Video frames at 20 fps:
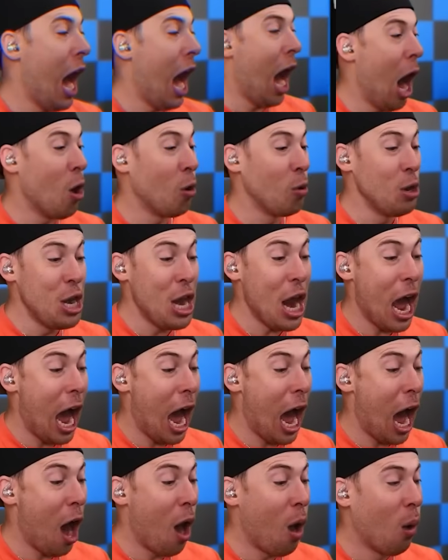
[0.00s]

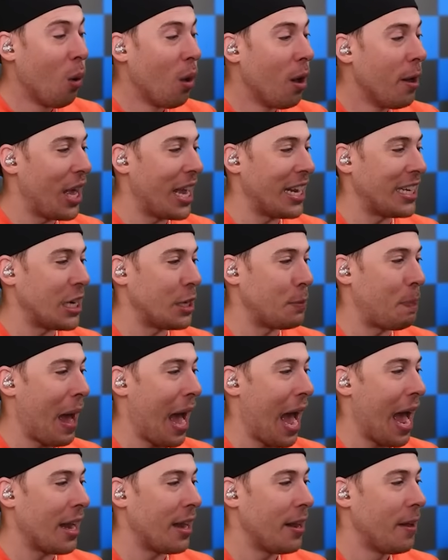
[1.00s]
Oh, no! This is
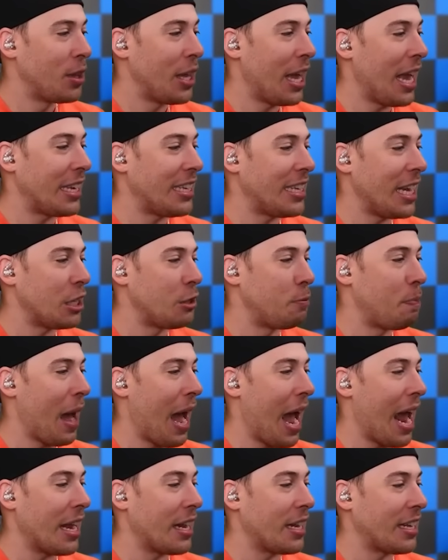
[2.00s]
bad. This is
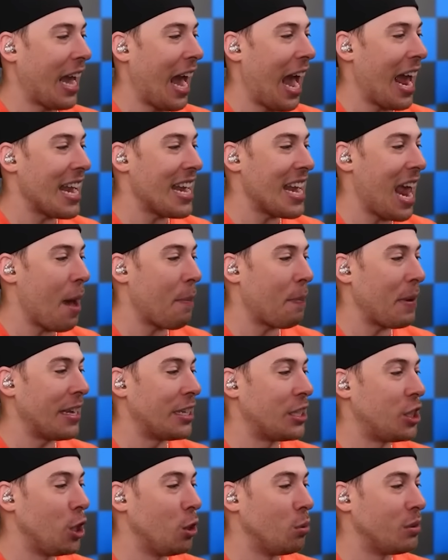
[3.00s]
bad. Catnap
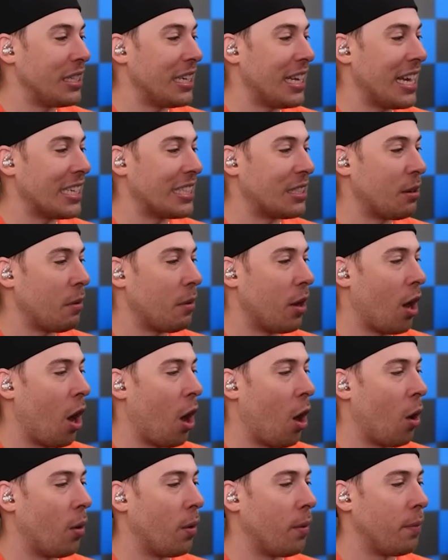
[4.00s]
is using his,
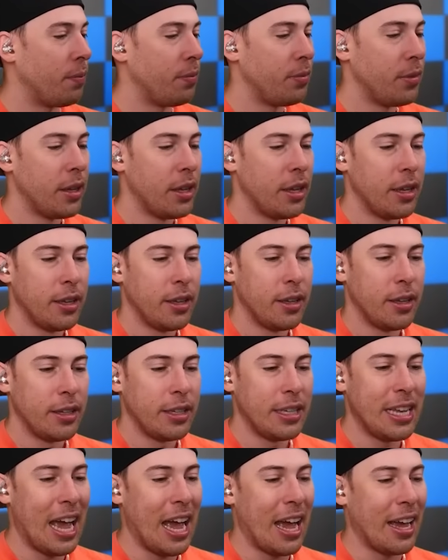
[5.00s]
oh,
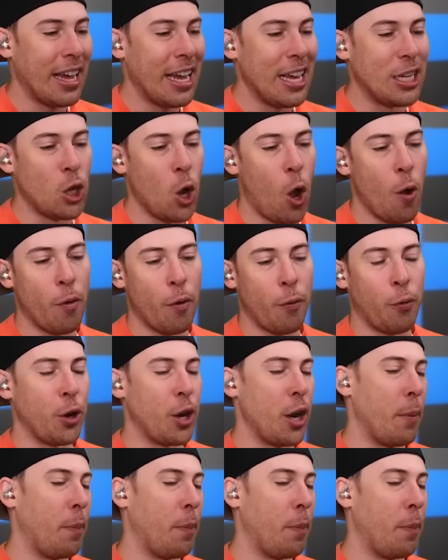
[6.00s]
yeah, it's over for